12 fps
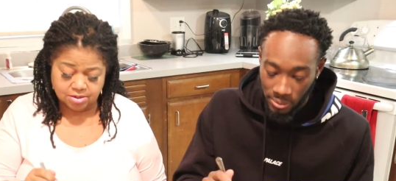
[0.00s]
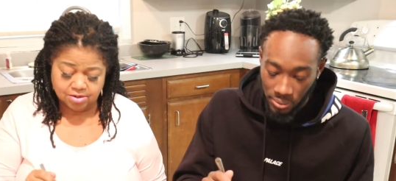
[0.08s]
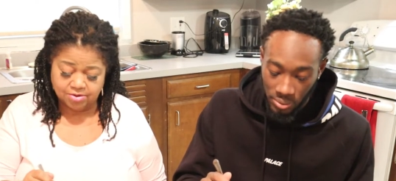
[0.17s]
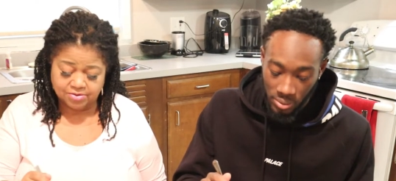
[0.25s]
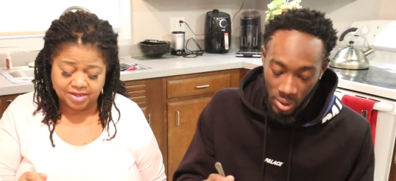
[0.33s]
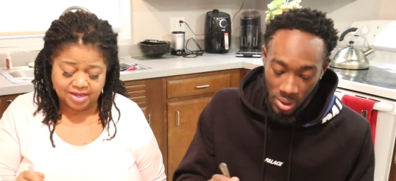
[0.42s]

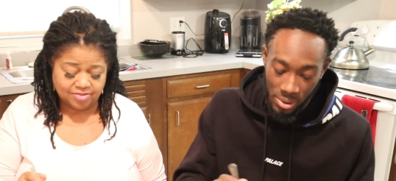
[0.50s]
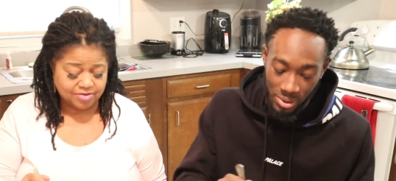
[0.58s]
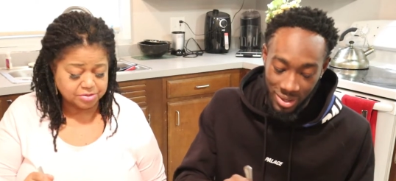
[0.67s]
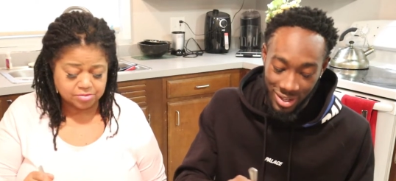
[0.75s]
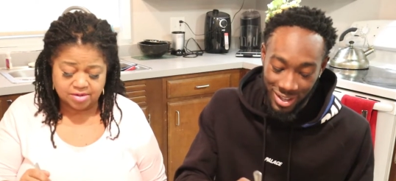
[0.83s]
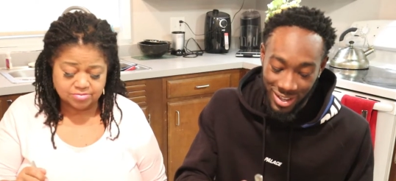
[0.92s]
Speaker 1: okay,
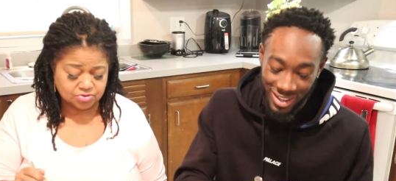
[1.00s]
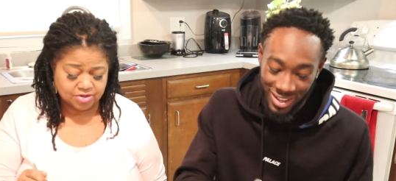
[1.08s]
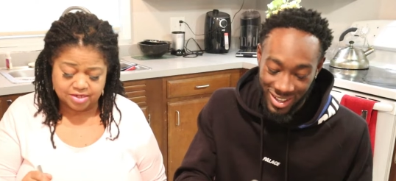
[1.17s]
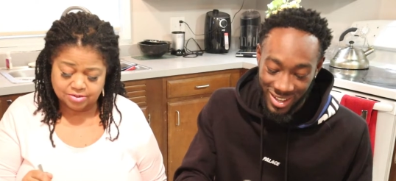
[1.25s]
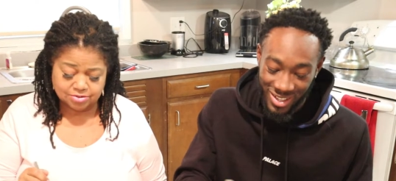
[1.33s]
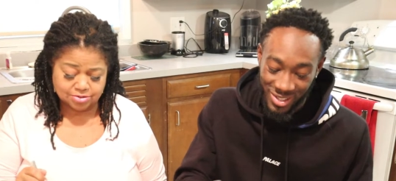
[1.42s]
that's yeah. what I'm
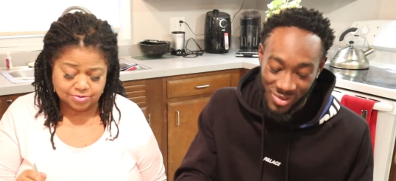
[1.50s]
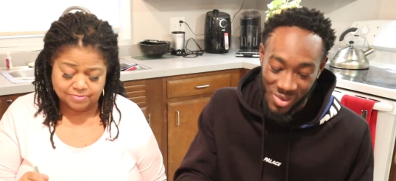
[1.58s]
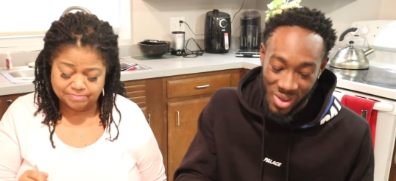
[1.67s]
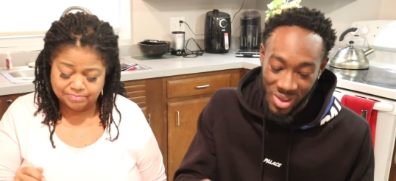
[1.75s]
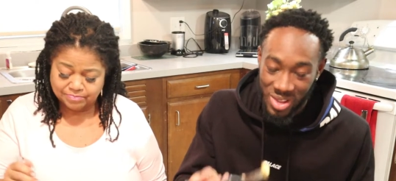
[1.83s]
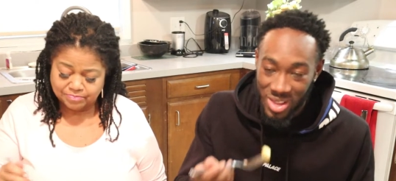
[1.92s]
trying to
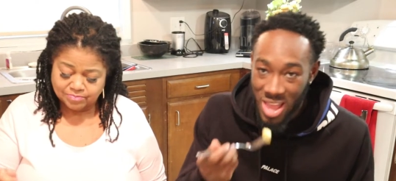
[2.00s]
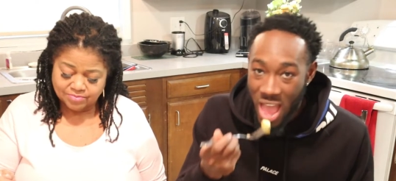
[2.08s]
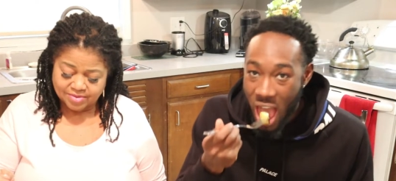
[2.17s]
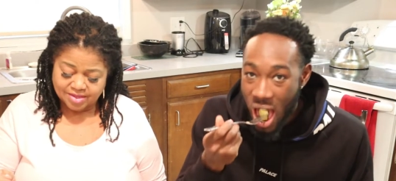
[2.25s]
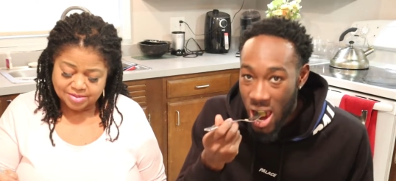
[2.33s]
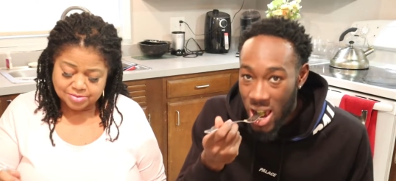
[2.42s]
do.
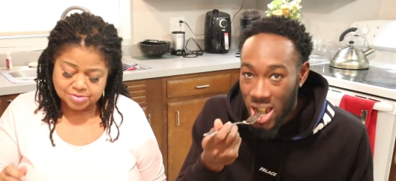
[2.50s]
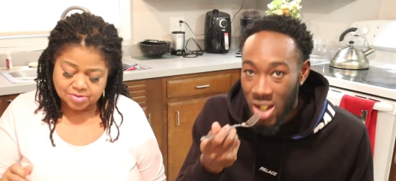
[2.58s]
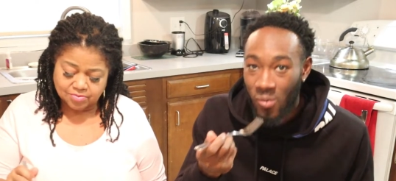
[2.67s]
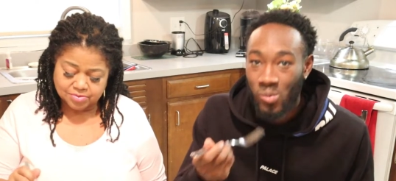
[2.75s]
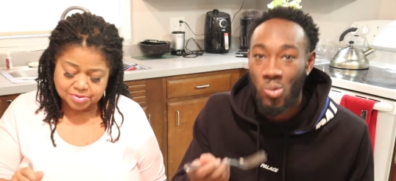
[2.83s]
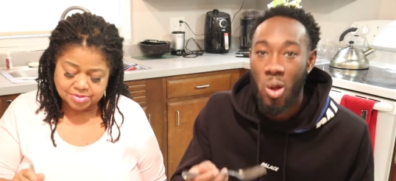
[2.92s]

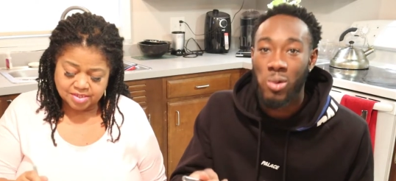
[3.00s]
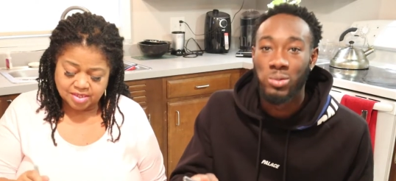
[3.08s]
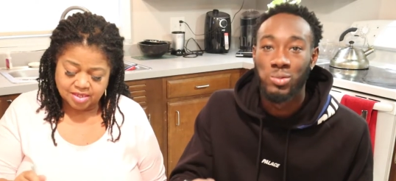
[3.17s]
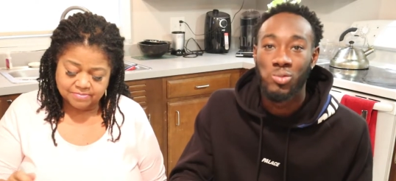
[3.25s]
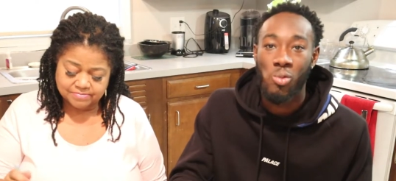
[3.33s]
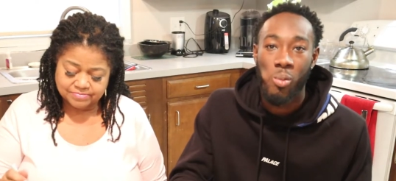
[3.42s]
So we'll
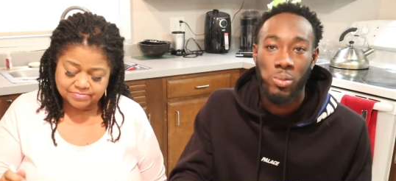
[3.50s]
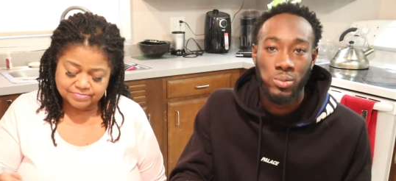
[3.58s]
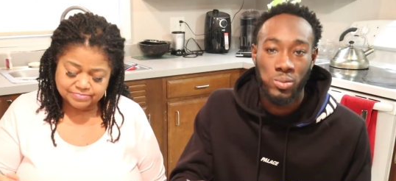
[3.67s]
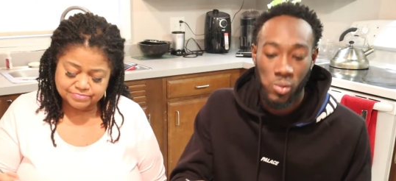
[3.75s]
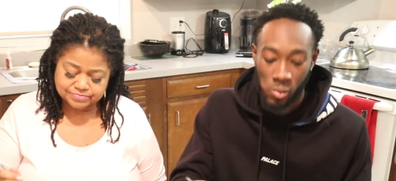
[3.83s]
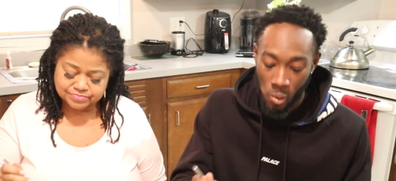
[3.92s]
see.
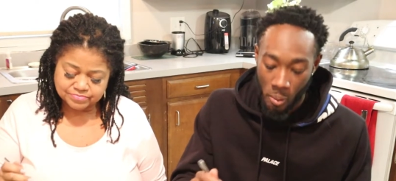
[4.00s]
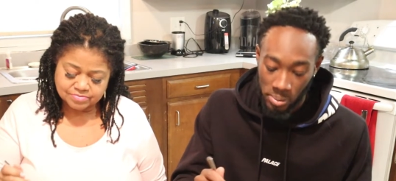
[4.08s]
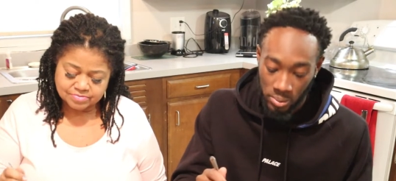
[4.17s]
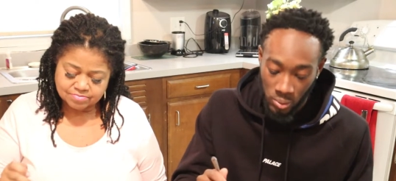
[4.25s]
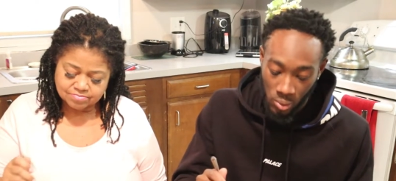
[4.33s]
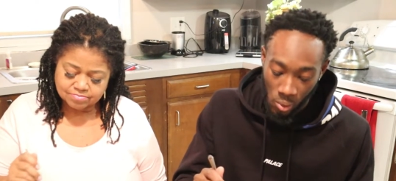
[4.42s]

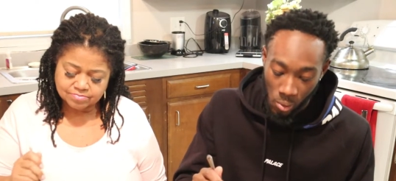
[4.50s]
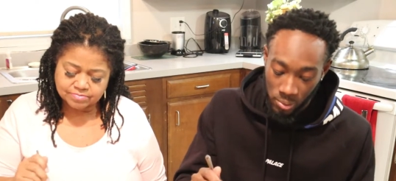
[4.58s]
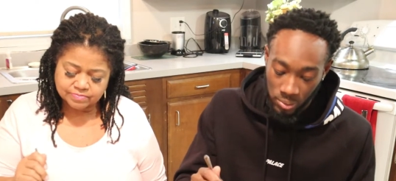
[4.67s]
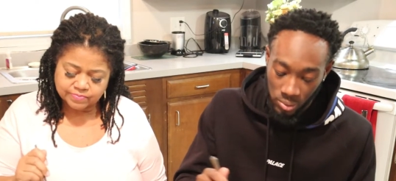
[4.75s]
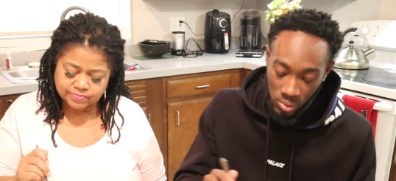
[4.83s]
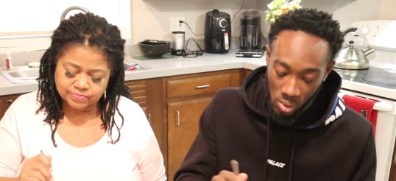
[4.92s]

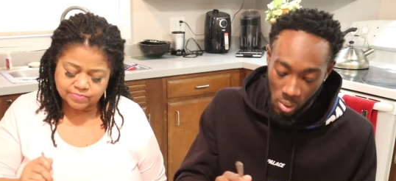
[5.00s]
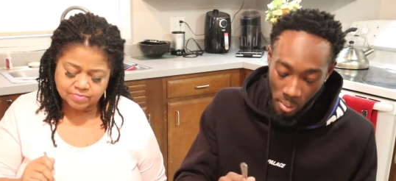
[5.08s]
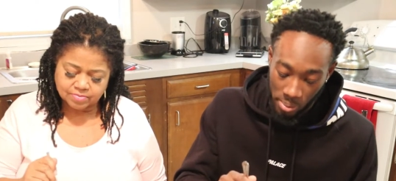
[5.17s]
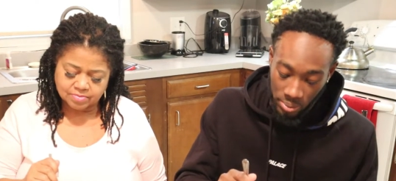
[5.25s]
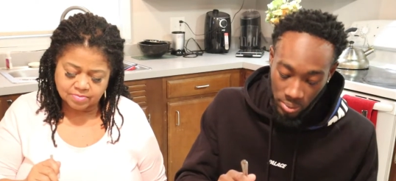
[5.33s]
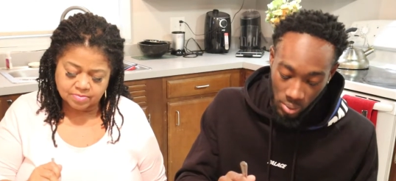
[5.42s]
Mm, mm,
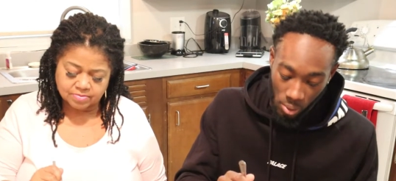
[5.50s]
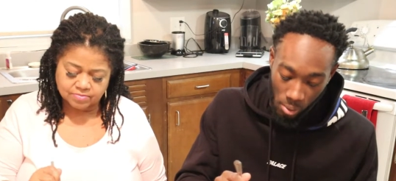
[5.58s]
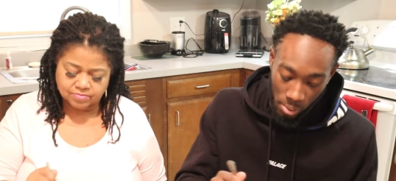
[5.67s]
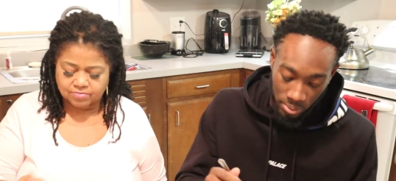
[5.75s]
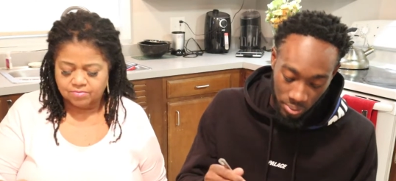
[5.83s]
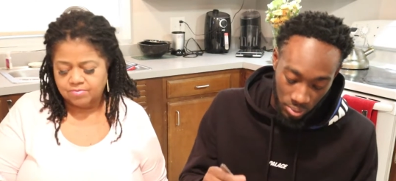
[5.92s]

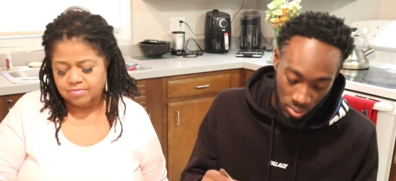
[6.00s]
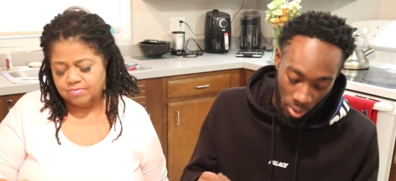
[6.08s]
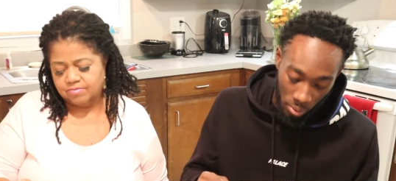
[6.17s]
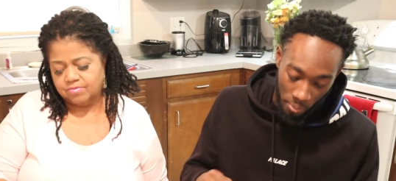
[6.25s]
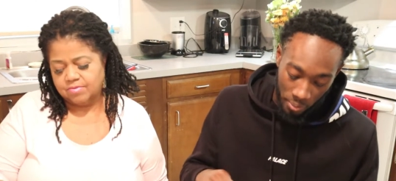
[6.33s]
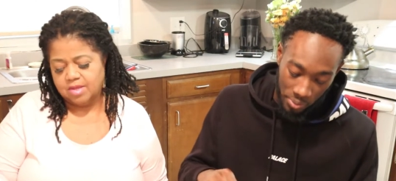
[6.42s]

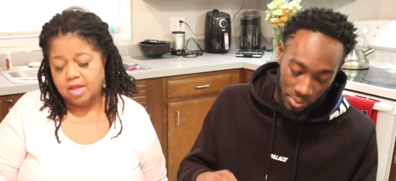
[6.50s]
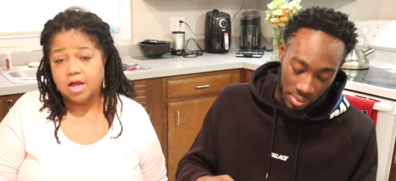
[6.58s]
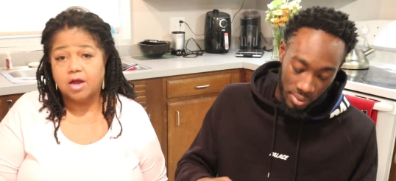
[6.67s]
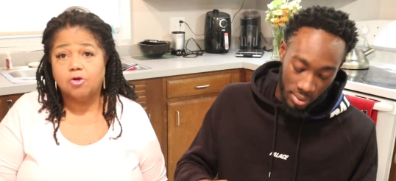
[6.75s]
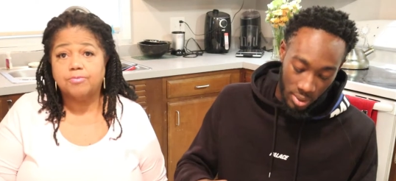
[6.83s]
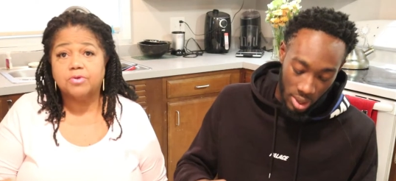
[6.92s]
mm.
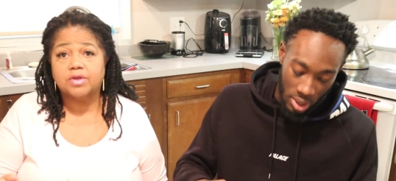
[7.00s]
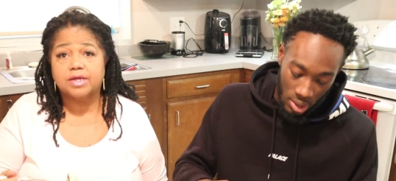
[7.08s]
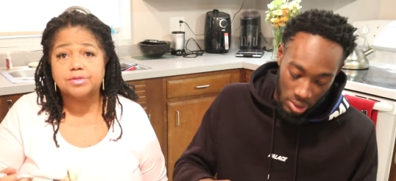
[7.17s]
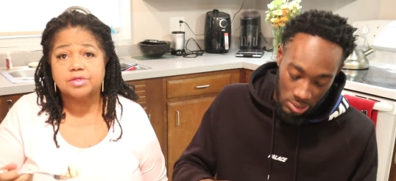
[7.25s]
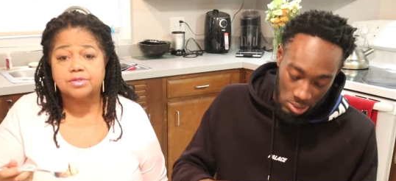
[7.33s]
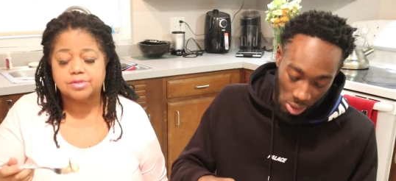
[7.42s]
I hope you
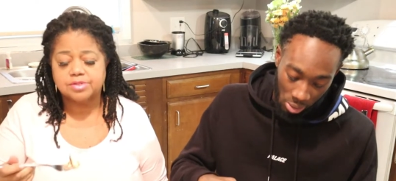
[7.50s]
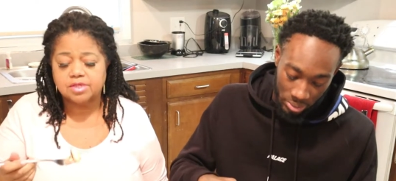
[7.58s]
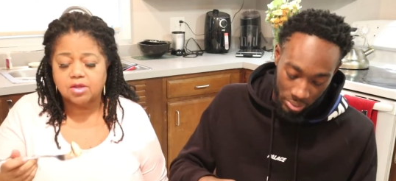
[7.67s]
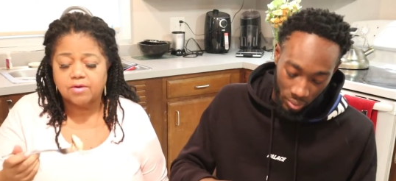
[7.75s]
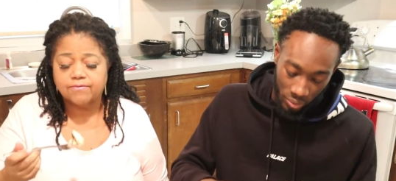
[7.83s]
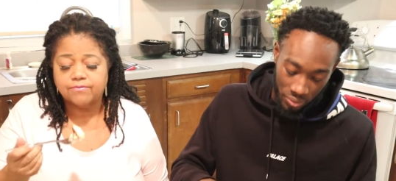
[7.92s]
guys can
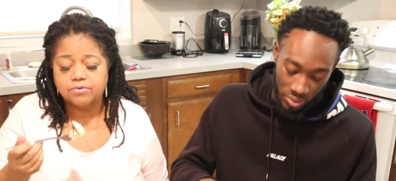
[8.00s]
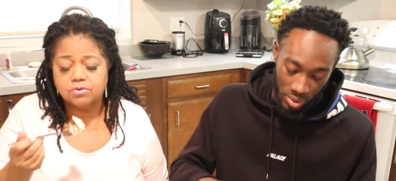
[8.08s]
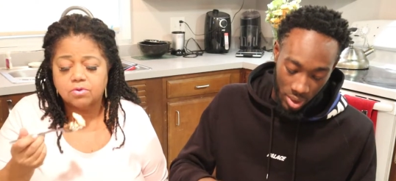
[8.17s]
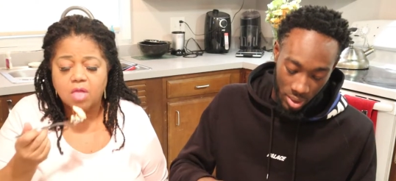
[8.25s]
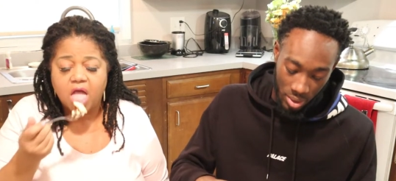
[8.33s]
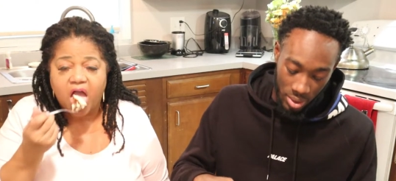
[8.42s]
see our
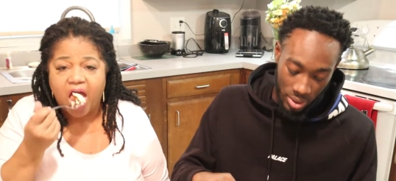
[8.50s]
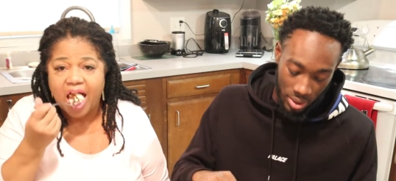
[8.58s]
food.